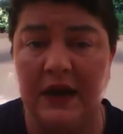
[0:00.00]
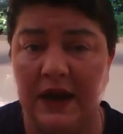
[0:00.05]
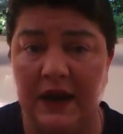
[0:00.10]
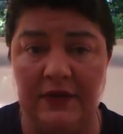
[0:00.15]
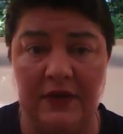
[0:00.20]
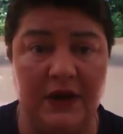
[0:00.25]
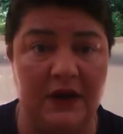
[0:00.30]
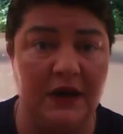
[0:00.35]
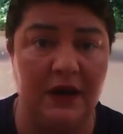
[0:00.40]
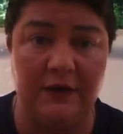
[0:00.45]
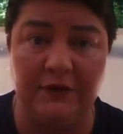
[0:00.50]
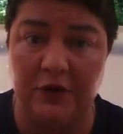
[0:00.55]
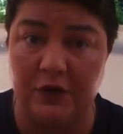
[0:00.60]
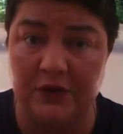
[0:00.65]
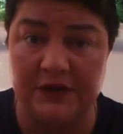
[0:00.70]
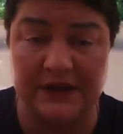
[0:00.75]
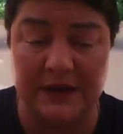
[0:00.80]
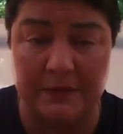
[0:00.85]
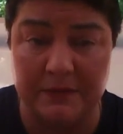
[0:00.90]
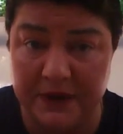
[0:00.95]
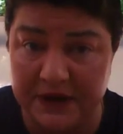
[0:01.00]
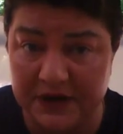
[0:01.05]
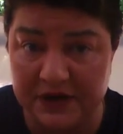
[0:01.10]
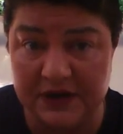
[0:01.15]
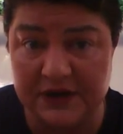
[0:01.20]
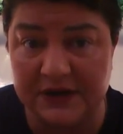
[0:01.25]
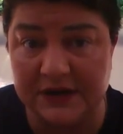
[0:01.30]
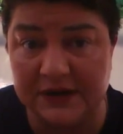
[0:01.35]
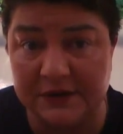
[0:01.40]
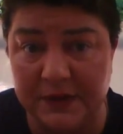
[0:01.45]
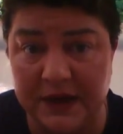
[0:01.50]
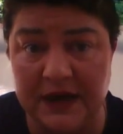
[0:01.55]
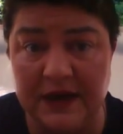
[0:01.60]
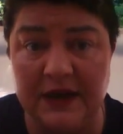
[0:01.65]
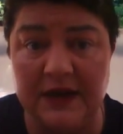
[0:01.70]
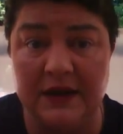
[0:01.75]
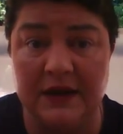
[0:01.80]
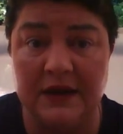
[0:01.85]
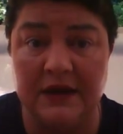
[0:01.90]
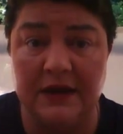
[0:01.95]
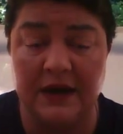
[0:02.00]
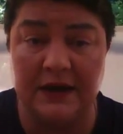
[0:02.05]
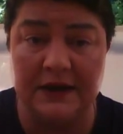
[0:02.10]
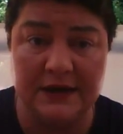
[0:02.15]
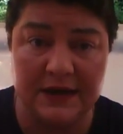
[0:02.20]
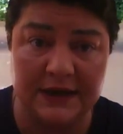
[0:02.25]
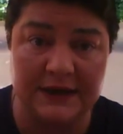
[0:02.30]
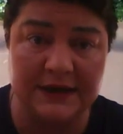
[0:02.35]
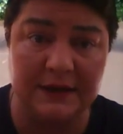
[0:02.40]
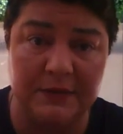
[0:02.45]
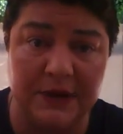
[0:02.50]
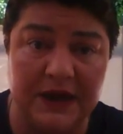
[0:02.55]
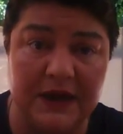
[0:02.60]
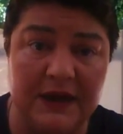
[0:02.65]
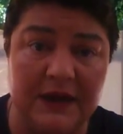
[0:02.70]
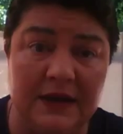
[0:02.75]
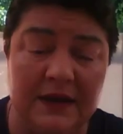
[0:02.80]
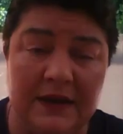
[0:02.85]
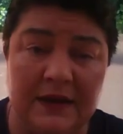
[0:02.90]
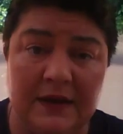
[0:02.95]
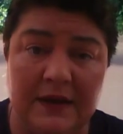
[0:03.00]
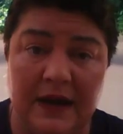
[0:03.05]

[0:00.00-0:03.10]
And then if you're as ambitious as me, I intend to be